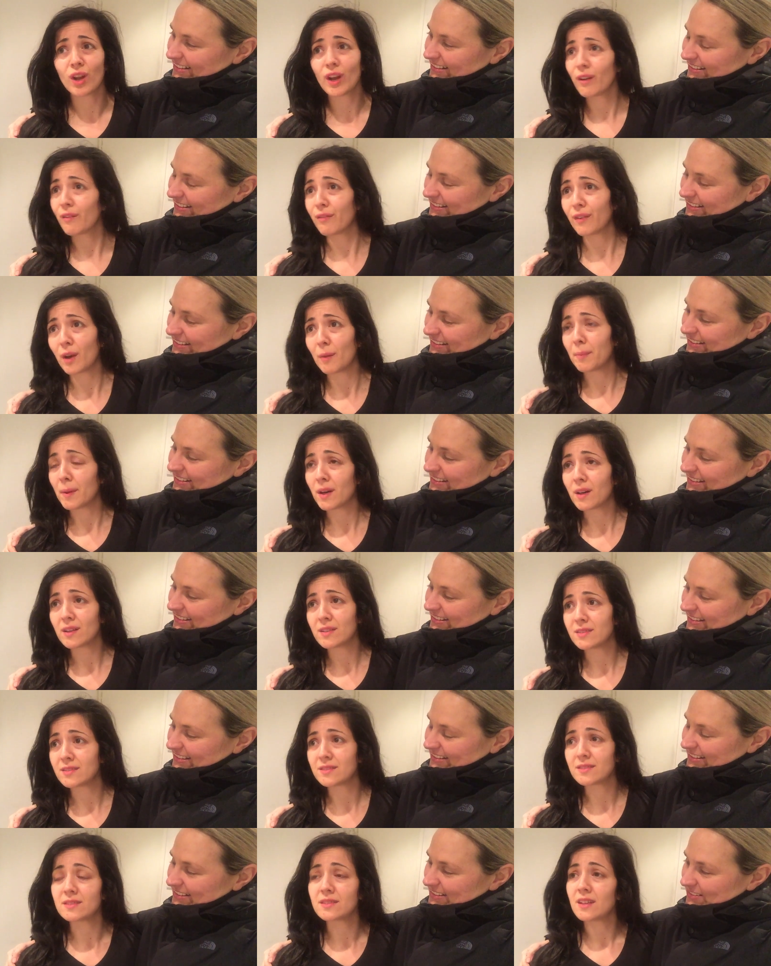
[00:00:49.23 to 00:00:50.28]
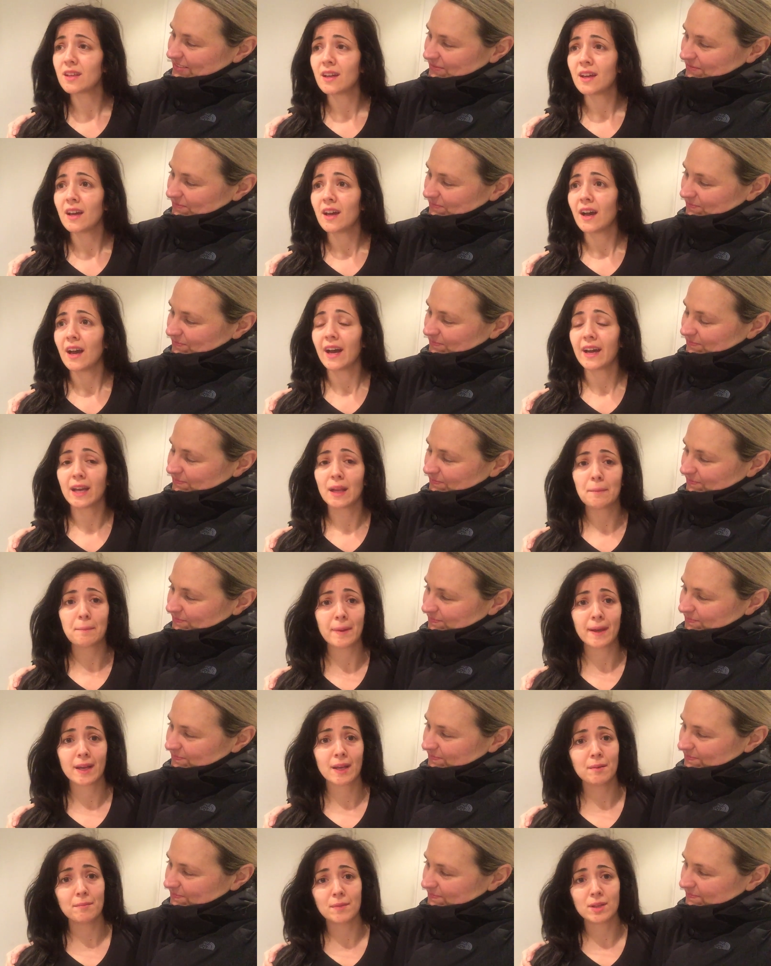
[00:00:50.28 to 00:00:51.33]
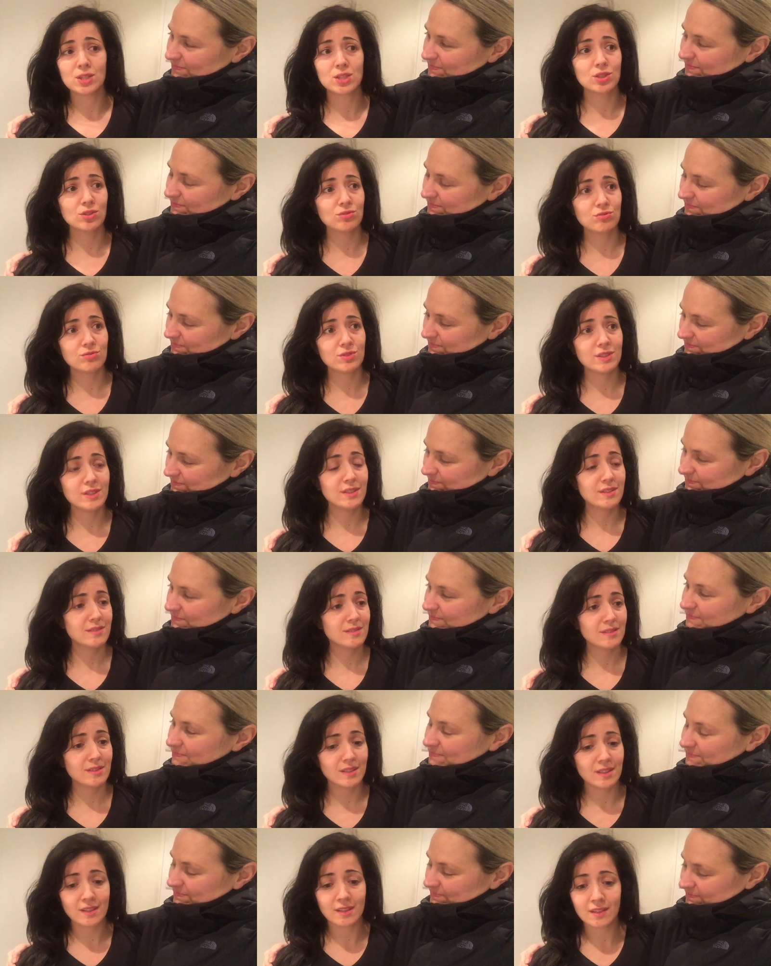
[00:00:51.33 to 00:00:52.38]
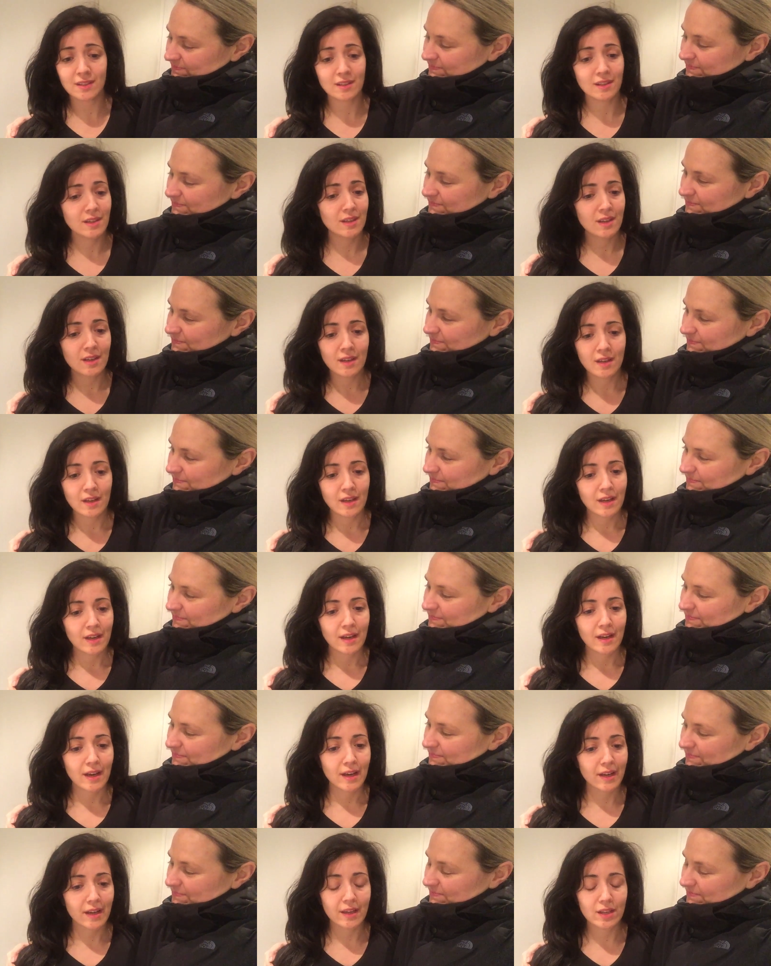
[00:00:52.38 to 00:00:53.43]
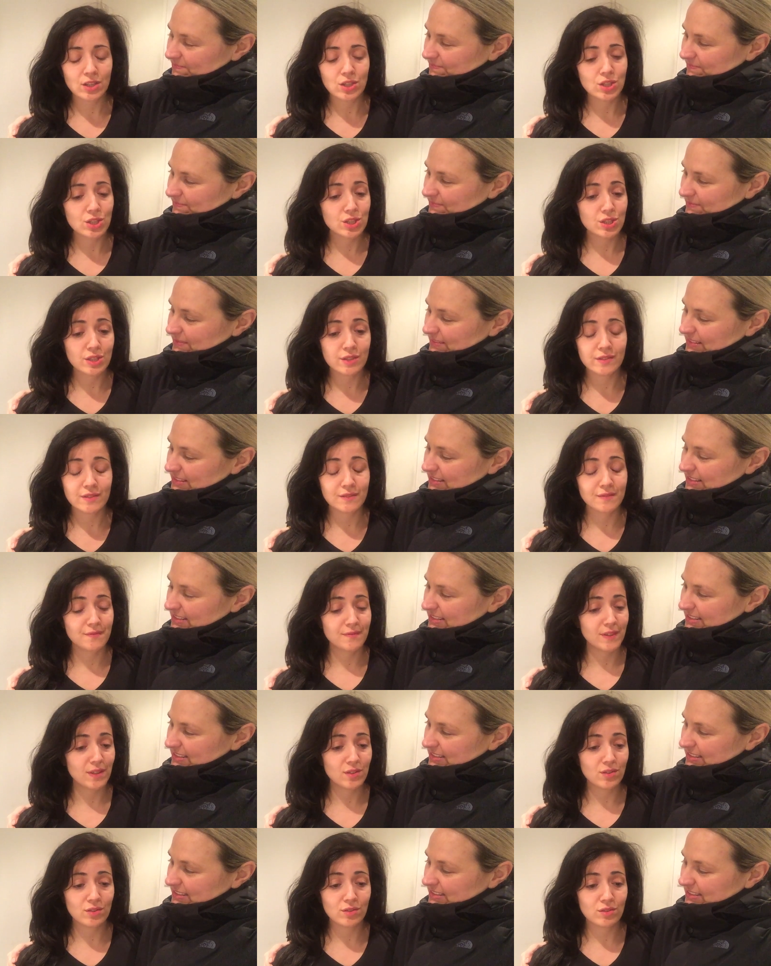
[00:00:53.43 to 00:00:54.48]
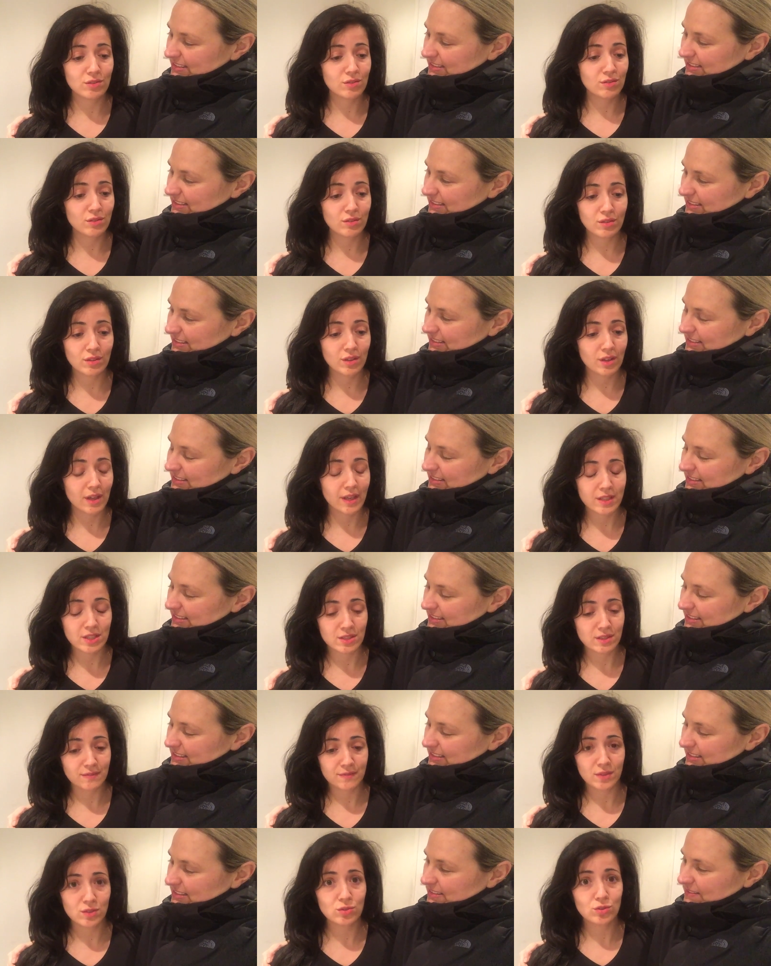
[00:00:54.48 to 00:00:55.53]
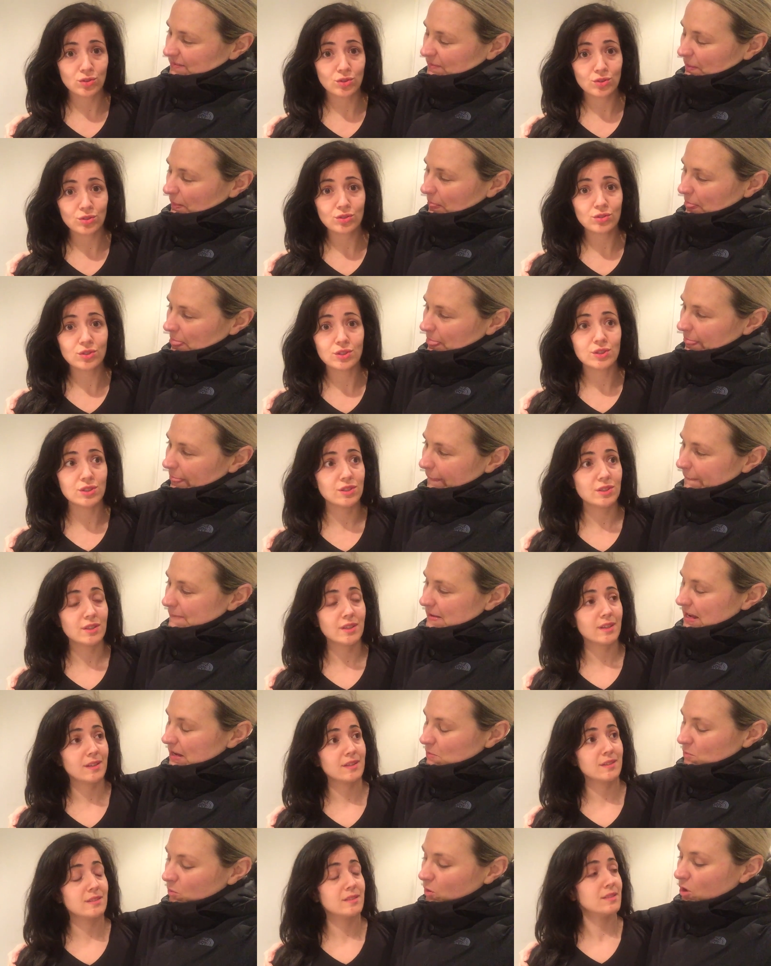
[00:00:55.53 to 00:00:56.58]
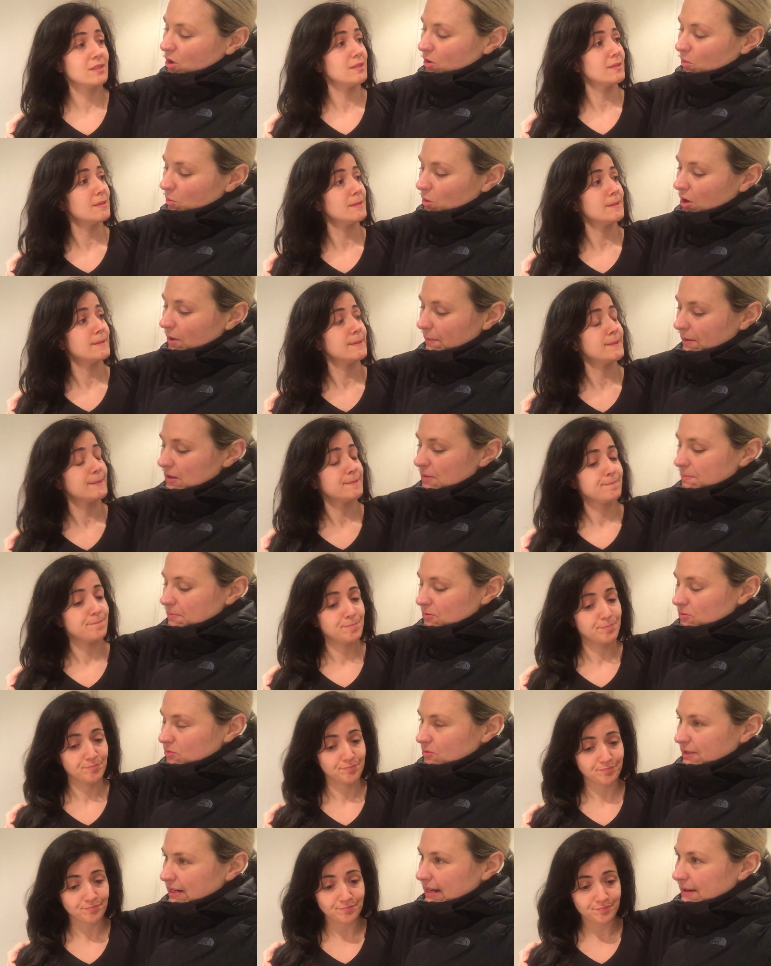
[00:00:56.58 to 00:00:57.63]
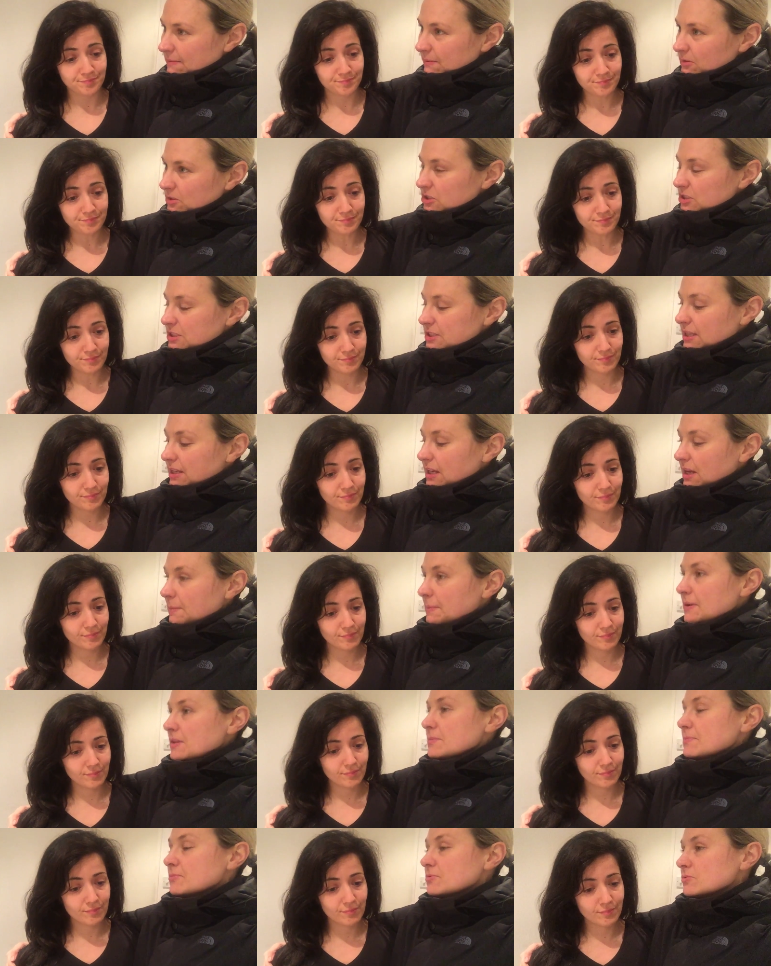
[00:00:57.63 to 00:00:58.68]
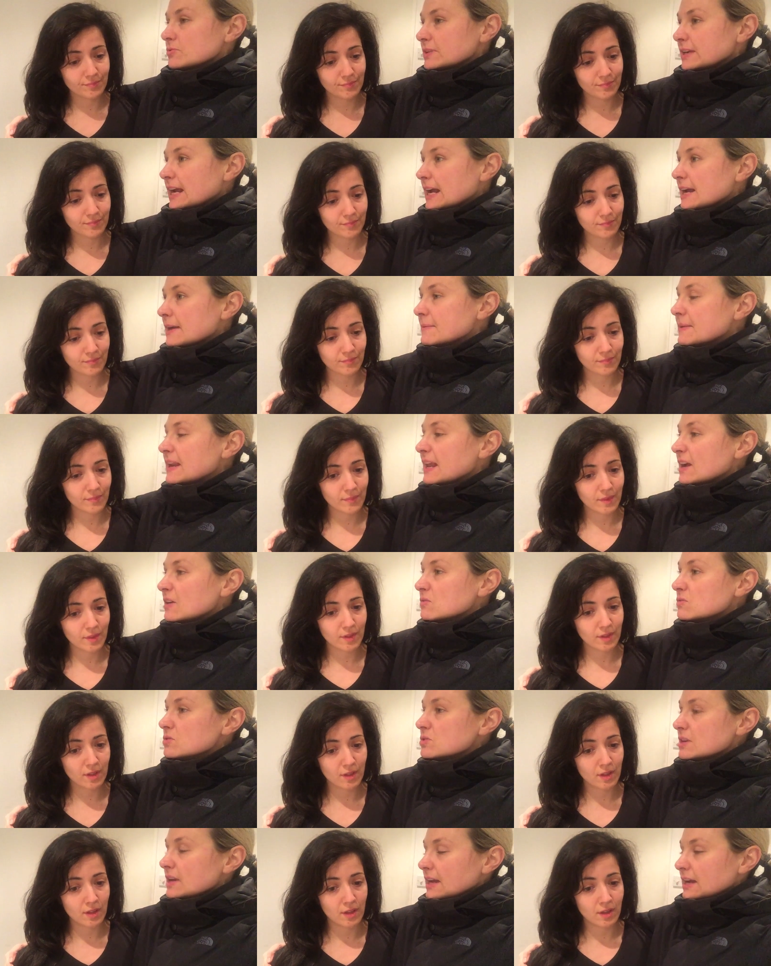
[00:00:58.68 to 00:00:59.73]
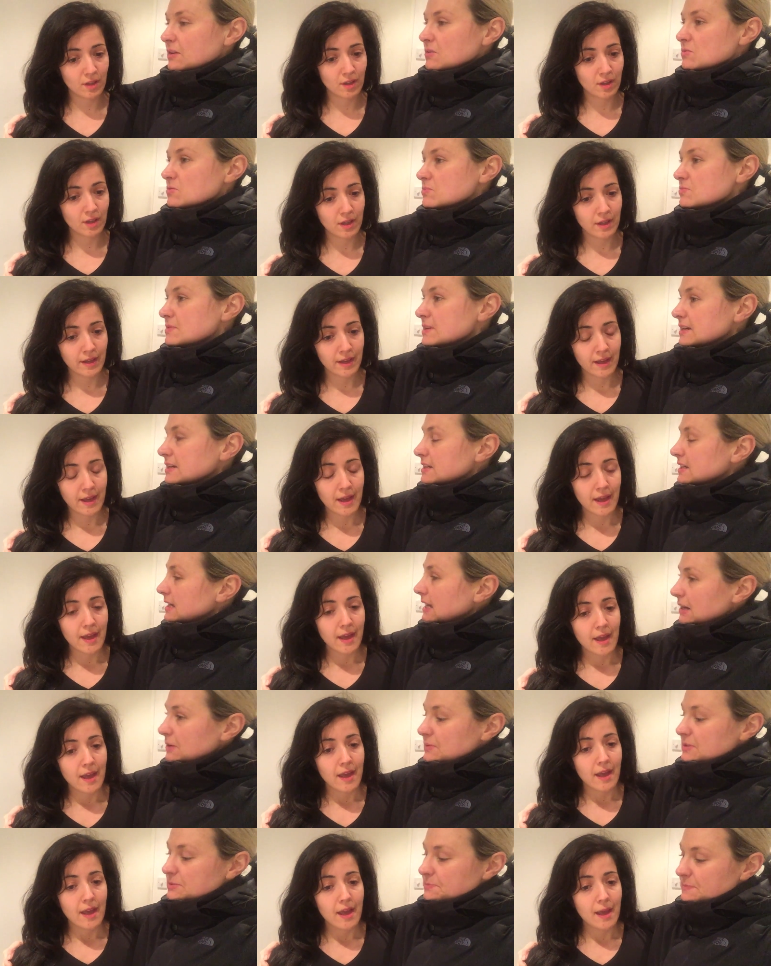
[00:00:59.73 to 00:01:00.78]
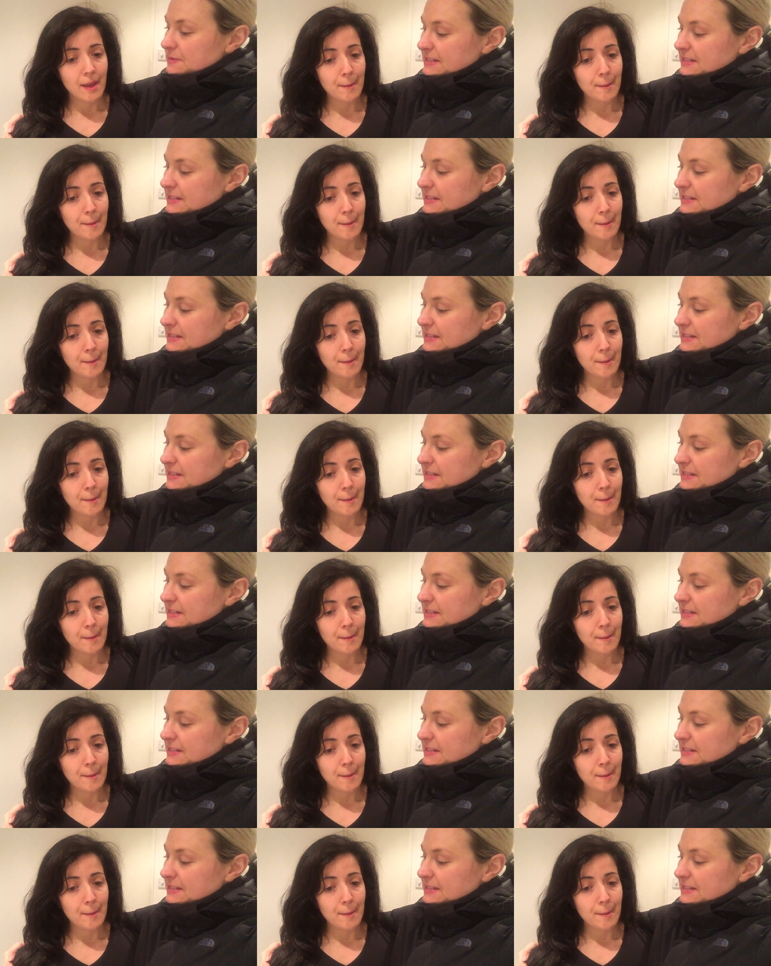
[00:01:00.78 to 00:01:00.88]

Speaker 1: run for a bus. I can pick up my children easily. Mm -hmm. I can just feel
Speaker 2: I just feel good. And, and, what what about the program? What do you think about the program and how how
Speaker 1: how it's